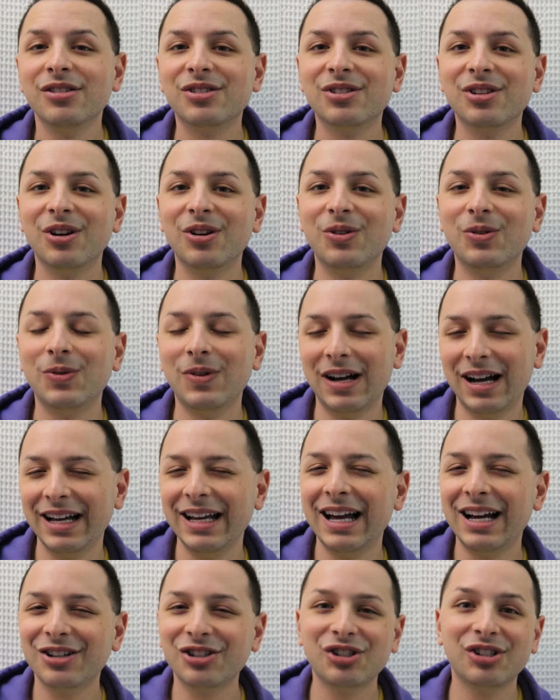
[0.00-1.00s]
So
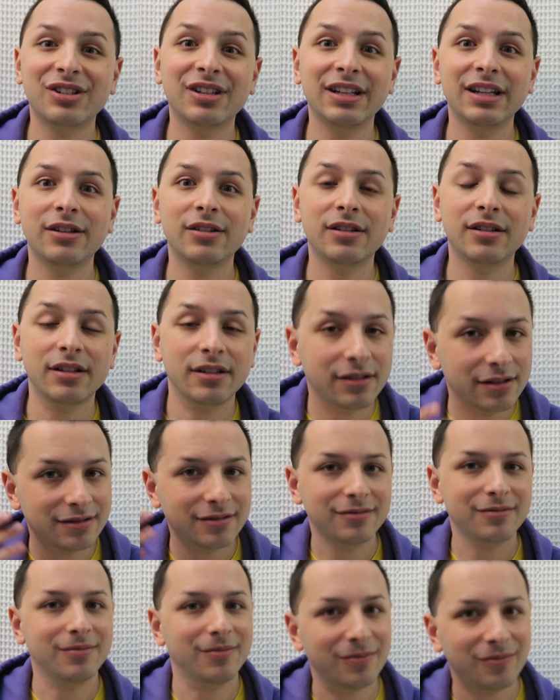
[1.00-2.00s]
I actually
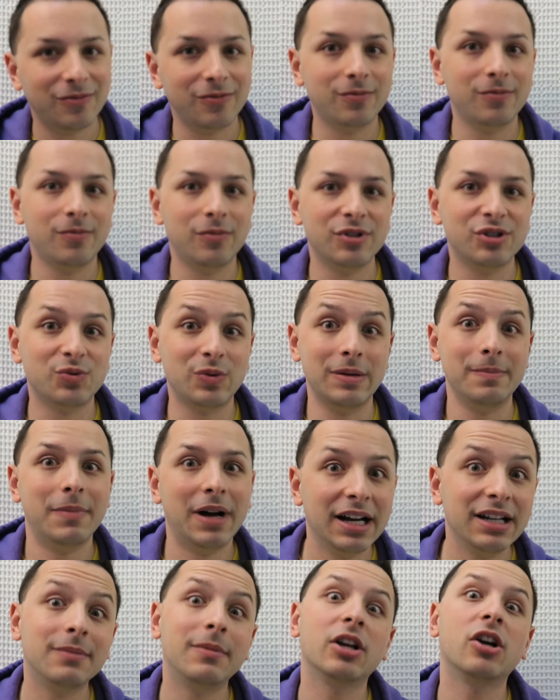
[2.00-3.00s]
was
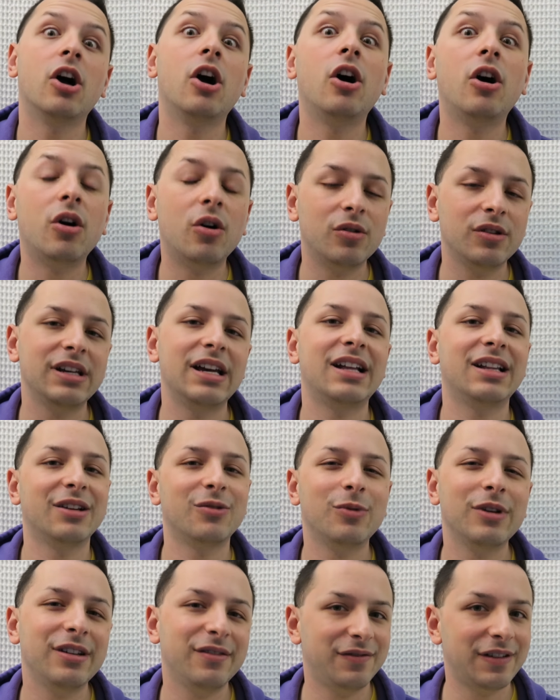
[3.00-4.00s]
reminded, like, oh, yeah,
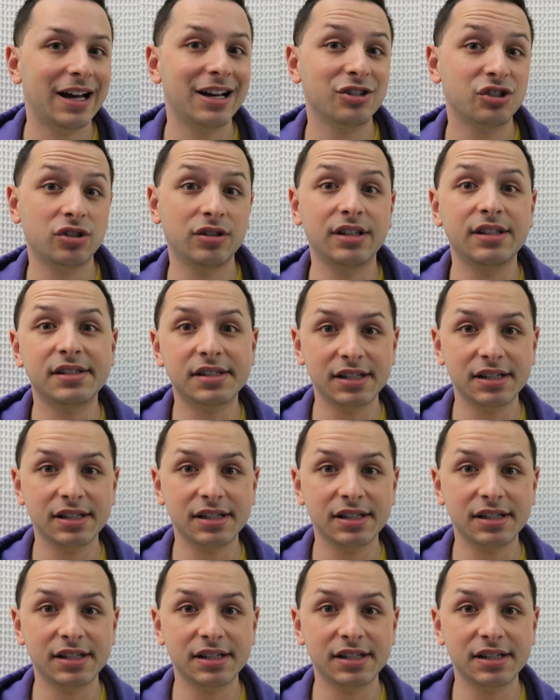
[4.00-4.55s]
like we've actually